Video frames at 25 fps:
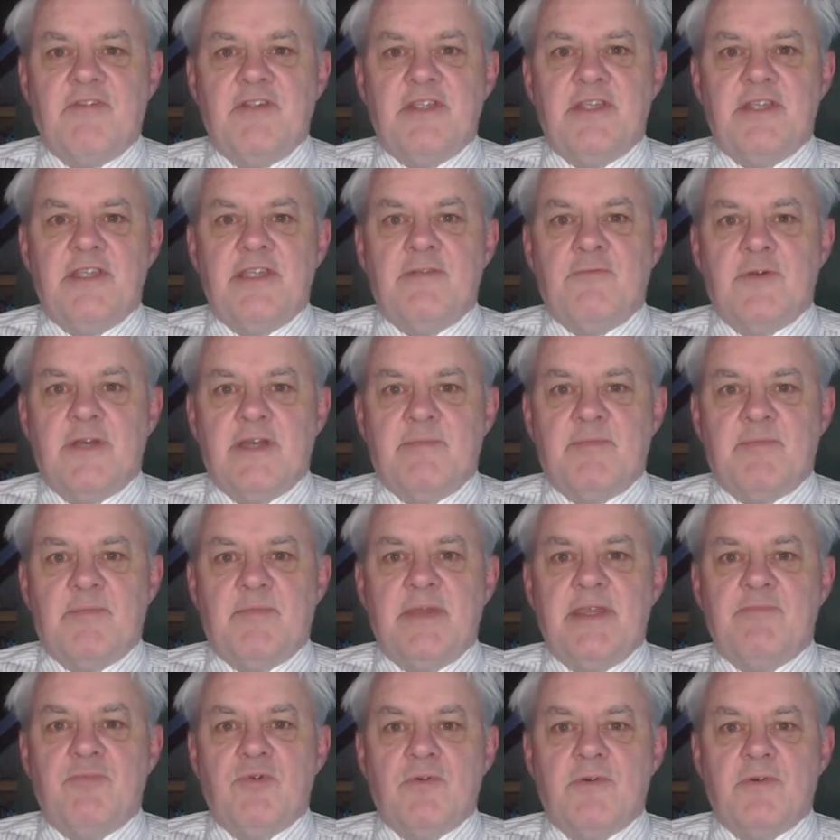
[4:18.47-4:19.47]
is free,
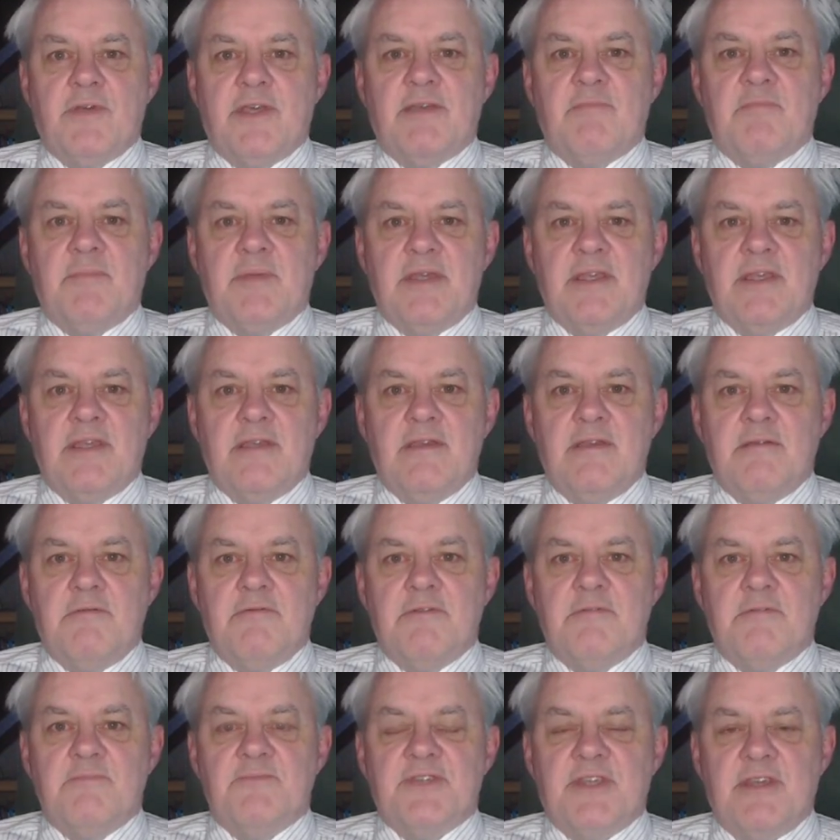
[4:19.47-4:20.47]
where people can
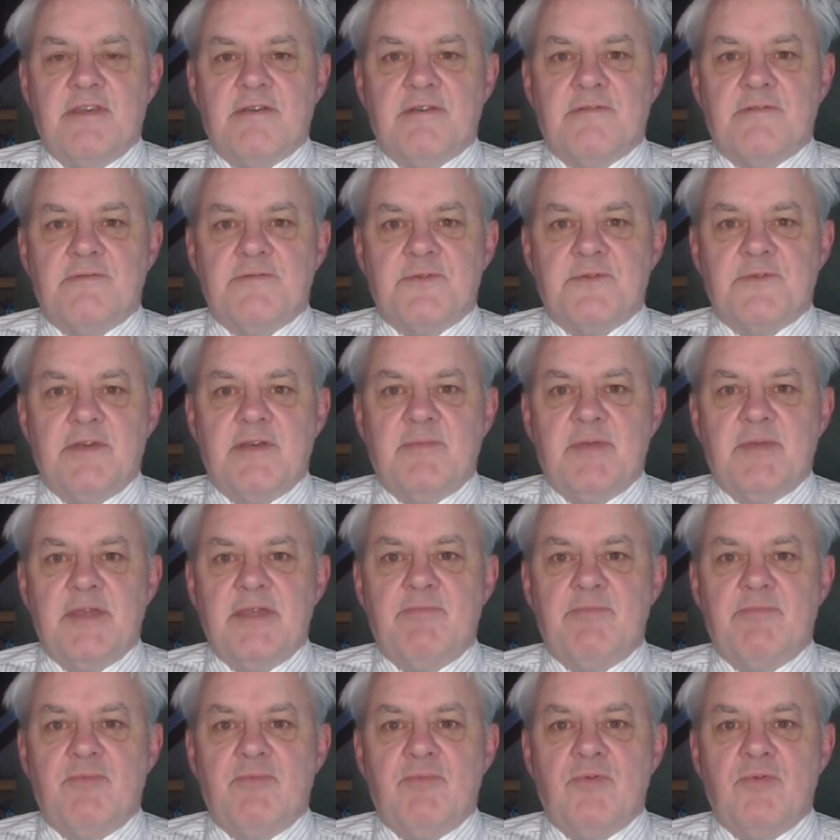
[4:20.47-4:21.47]
be themselves, where
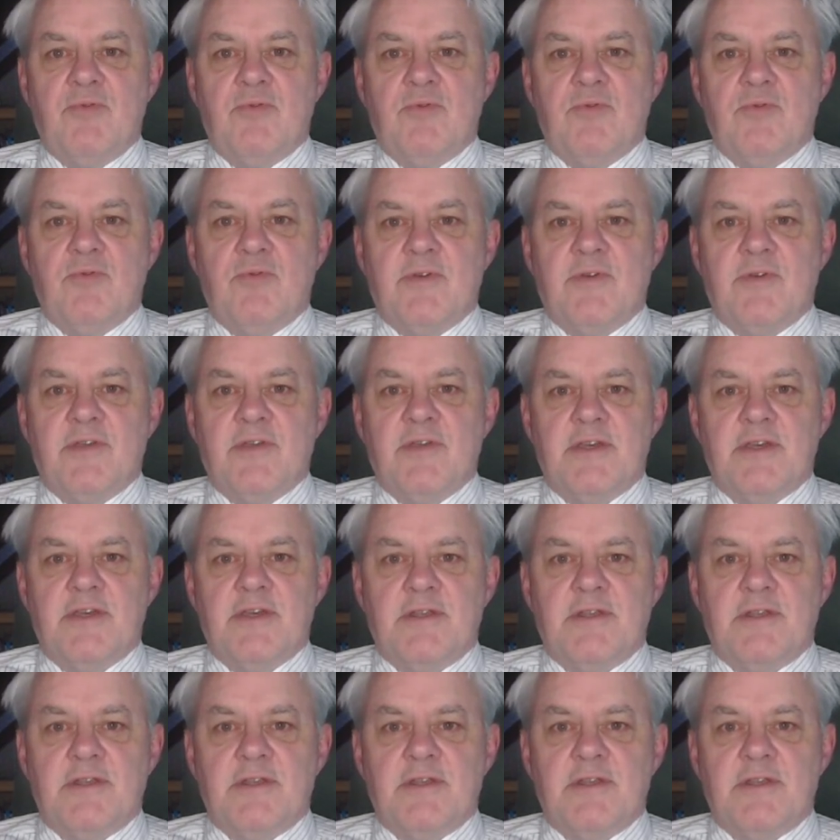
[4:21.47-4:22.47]
people
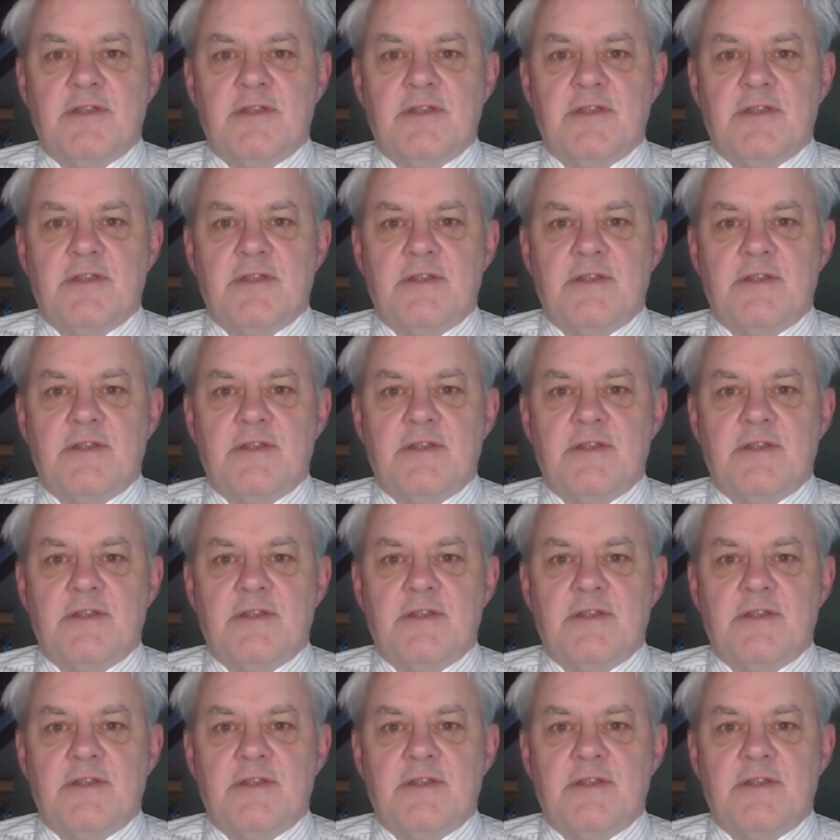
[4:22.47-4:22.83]
can,